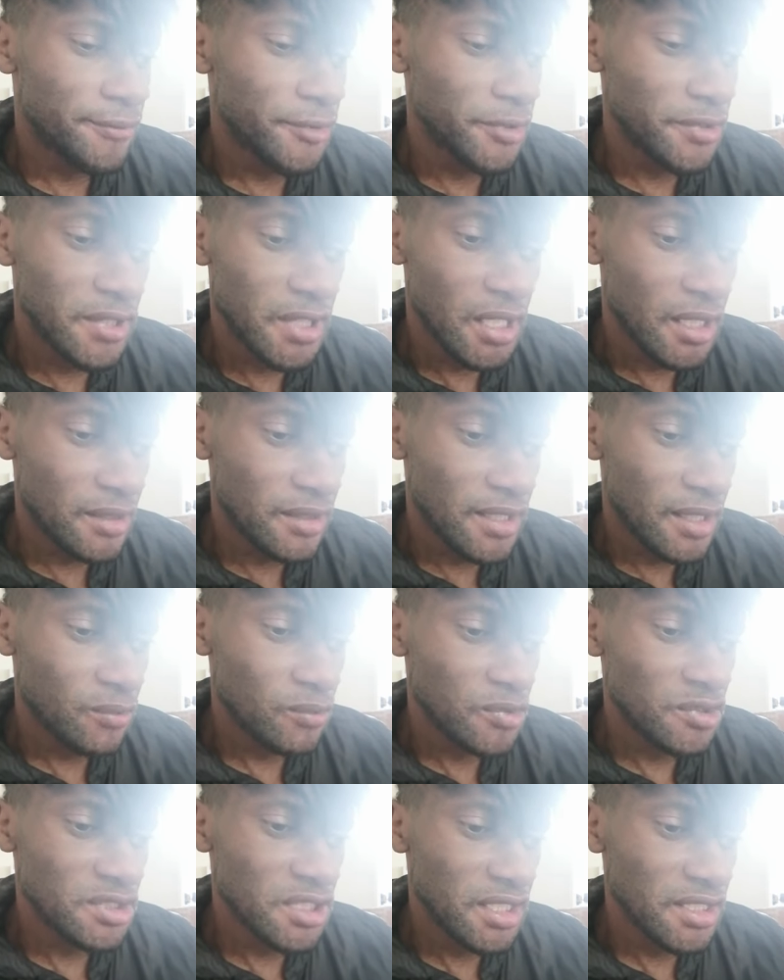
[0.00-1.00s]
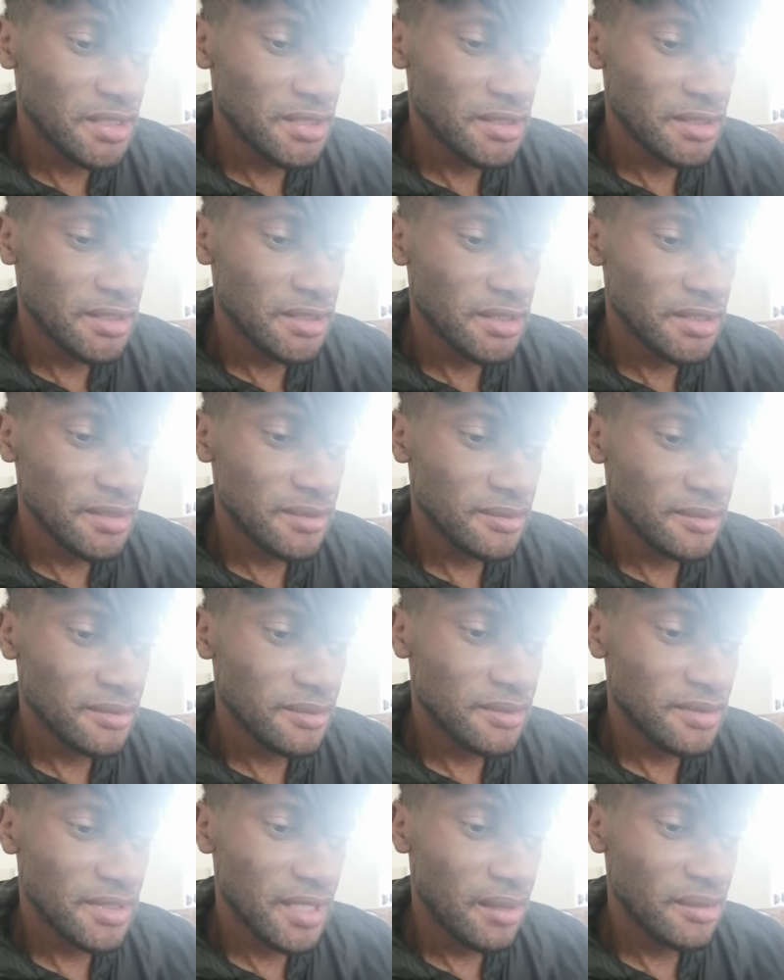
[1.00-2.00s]
But yeah, that was his.
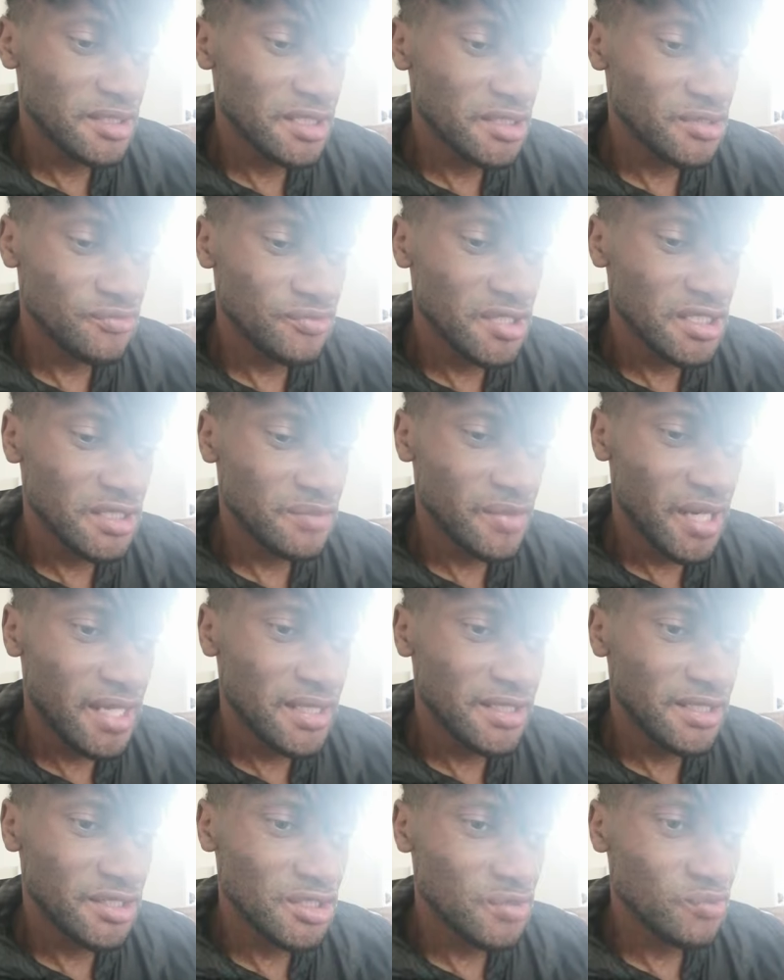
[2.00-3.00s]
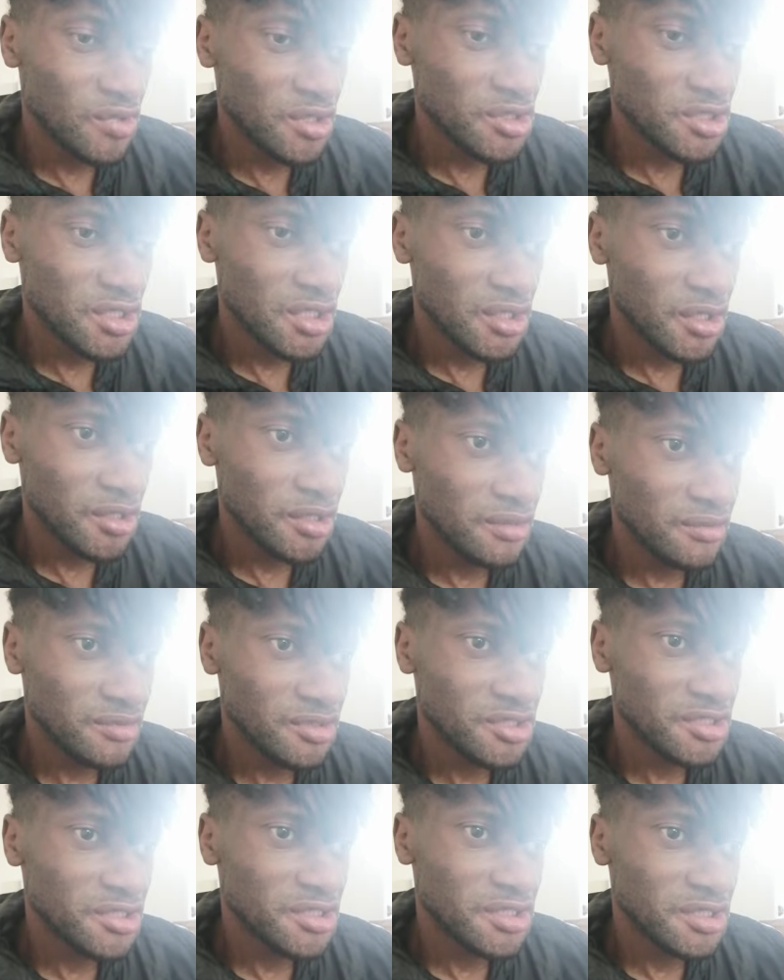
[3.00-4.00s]
That was his reason mainly. He just wants to
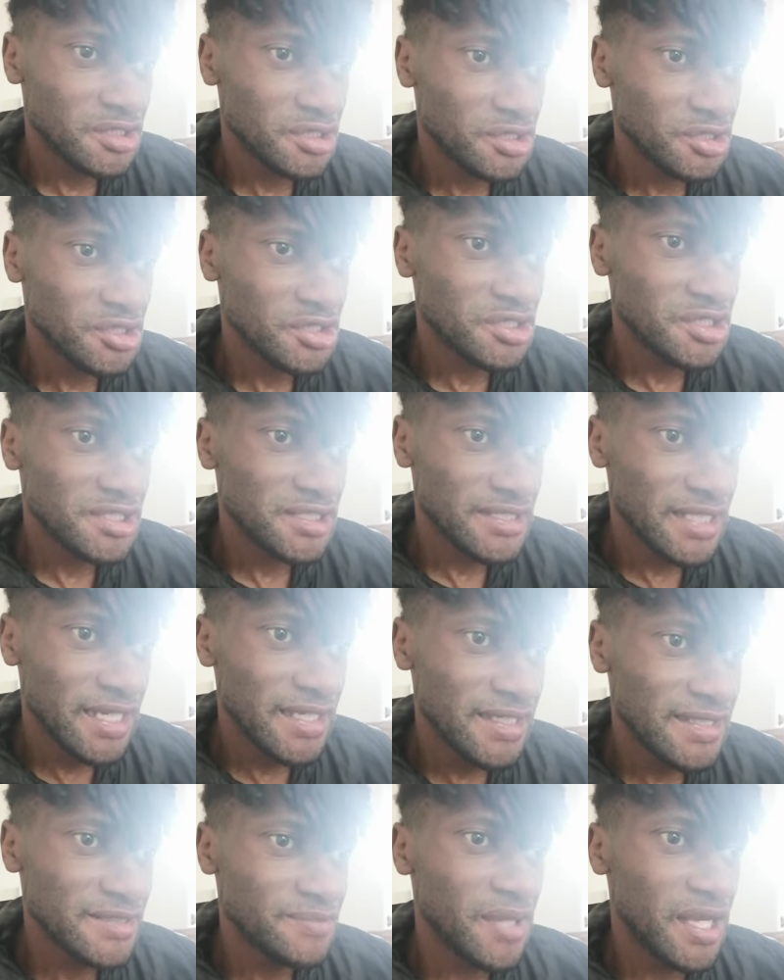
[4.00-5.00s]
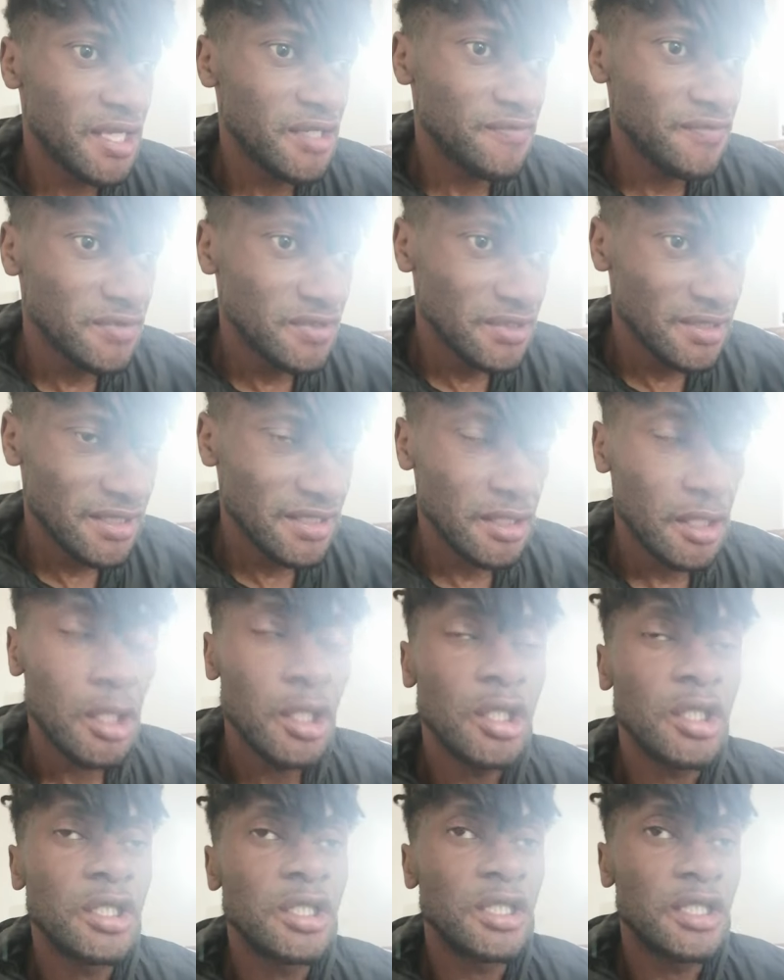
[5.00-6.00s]
like just to say it's better than
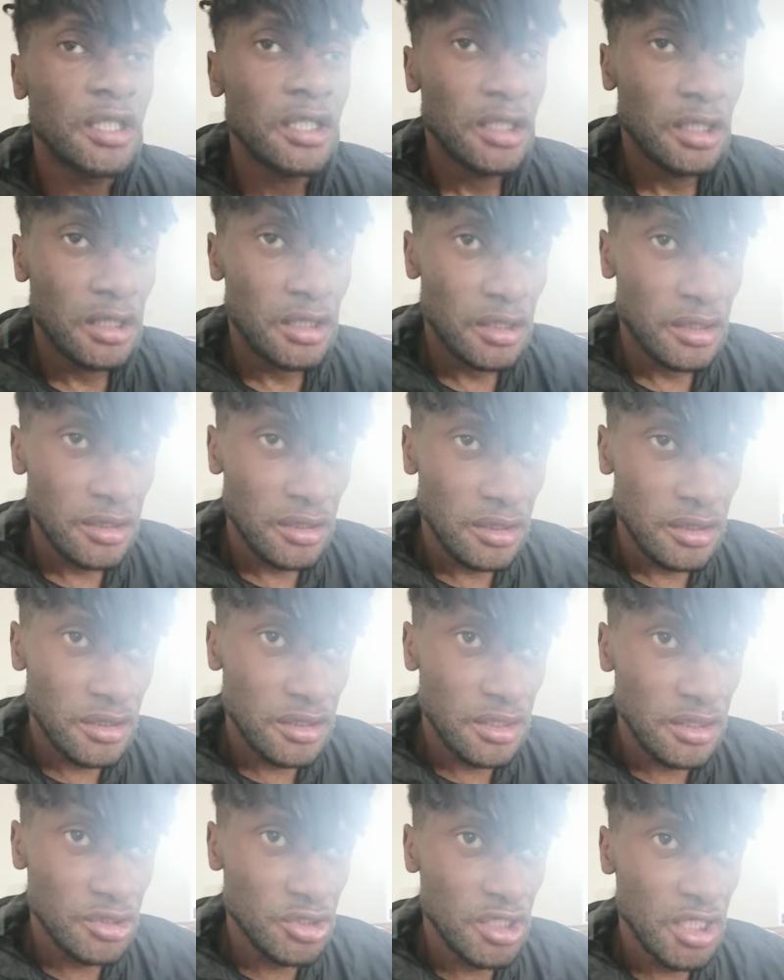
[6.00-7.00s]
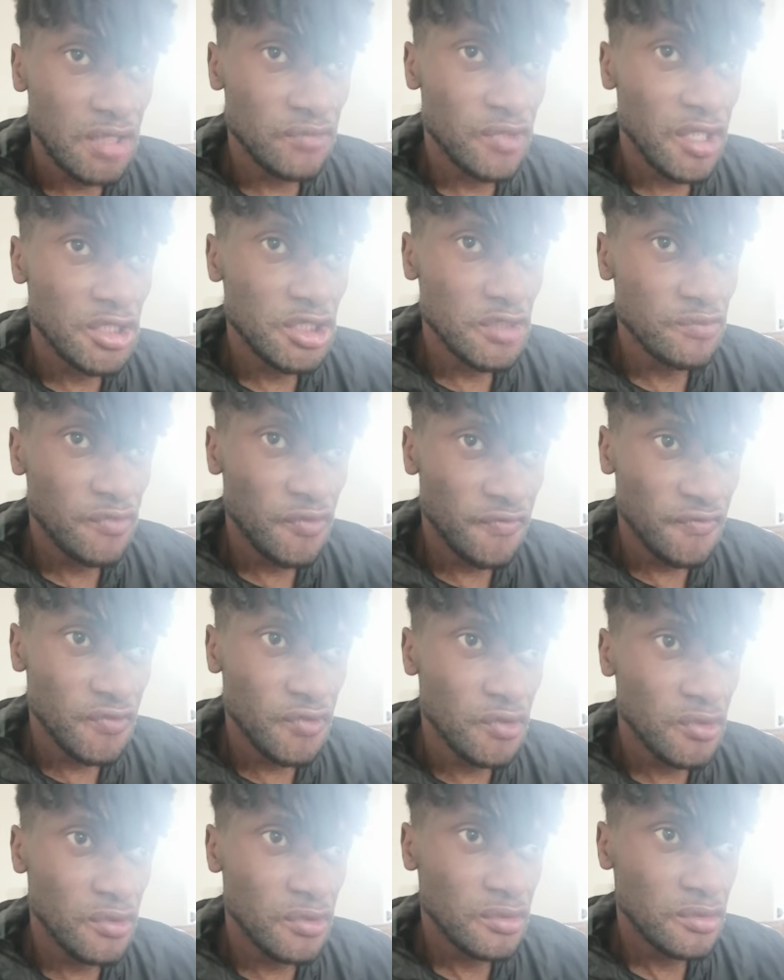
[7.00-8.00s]
the generation
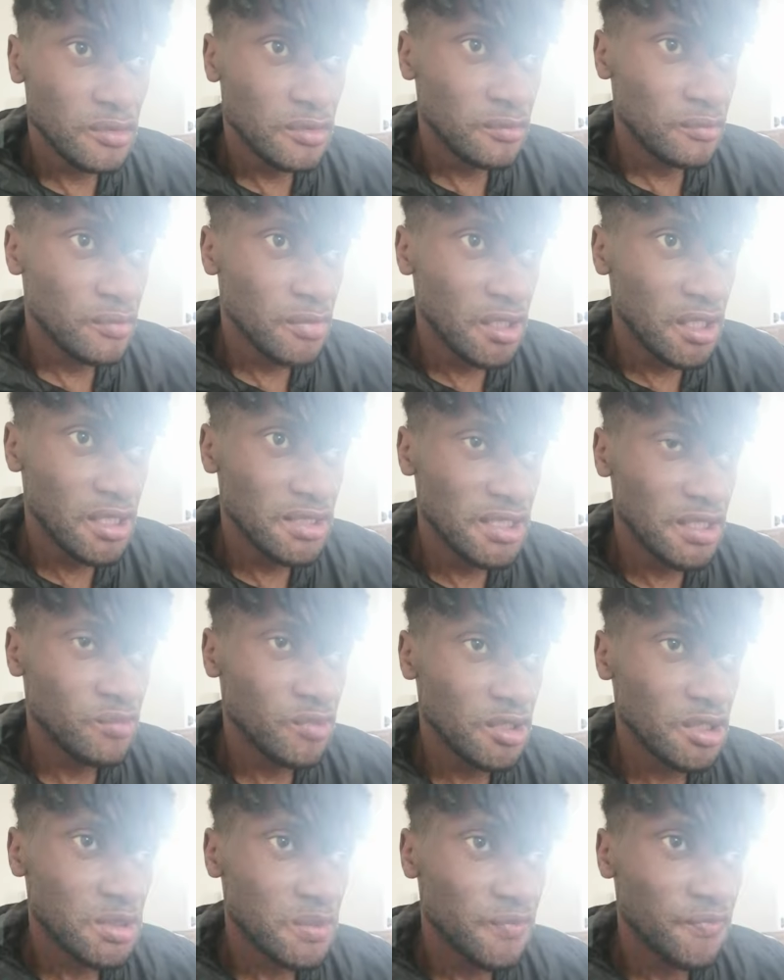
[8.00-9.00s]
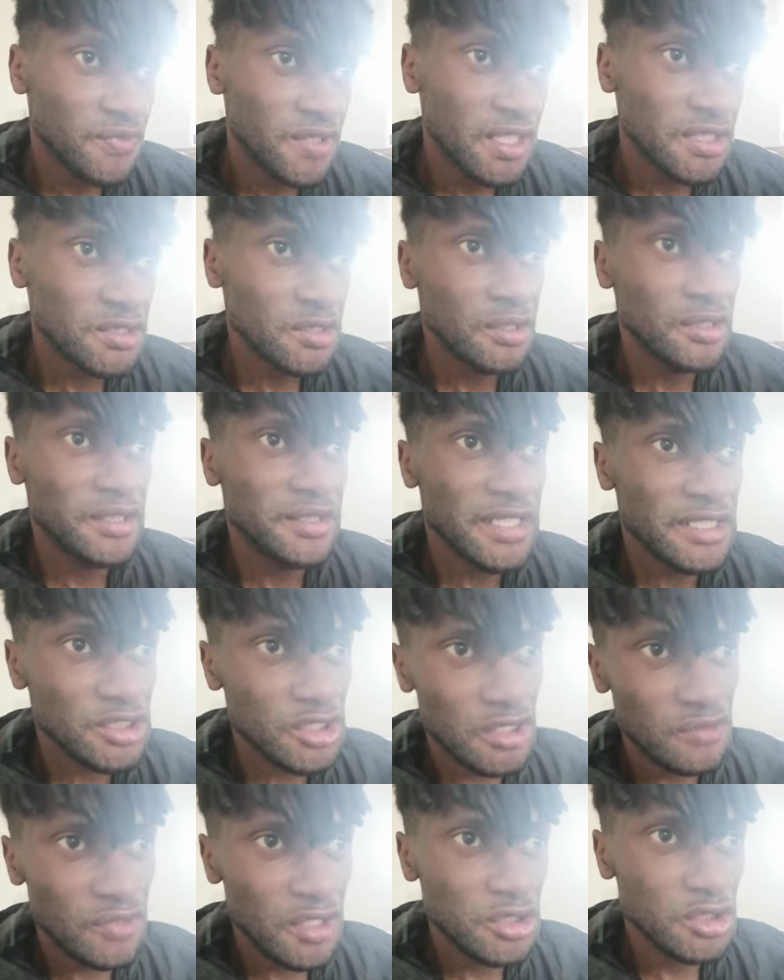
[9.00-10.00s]
before, because he wants something that's like the
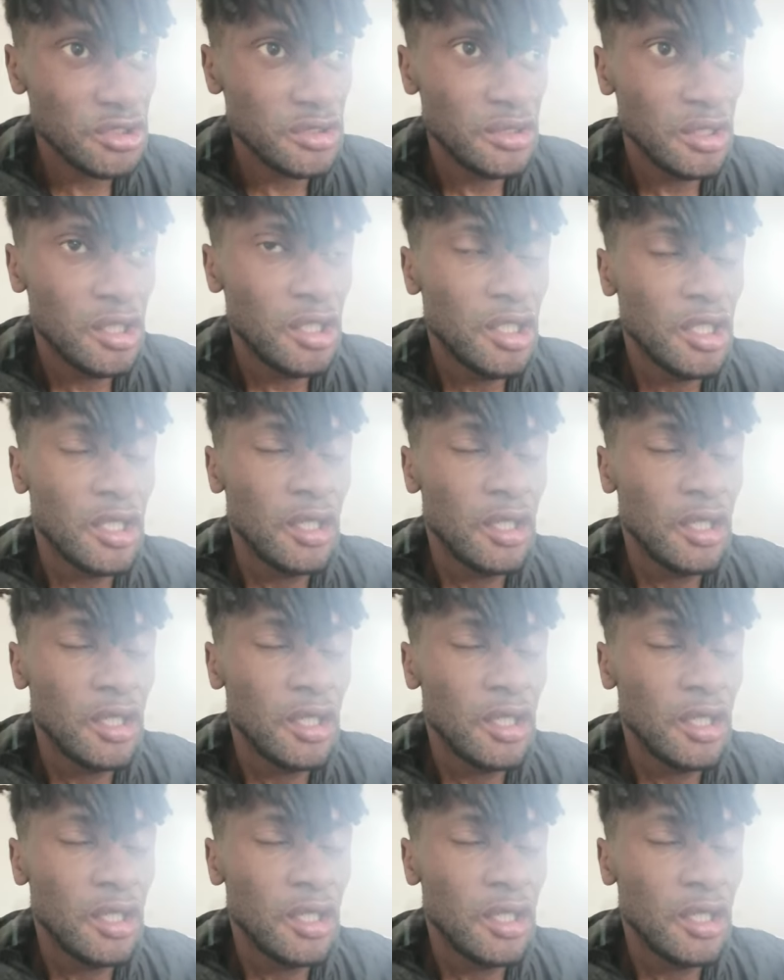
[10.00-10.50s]
next generation.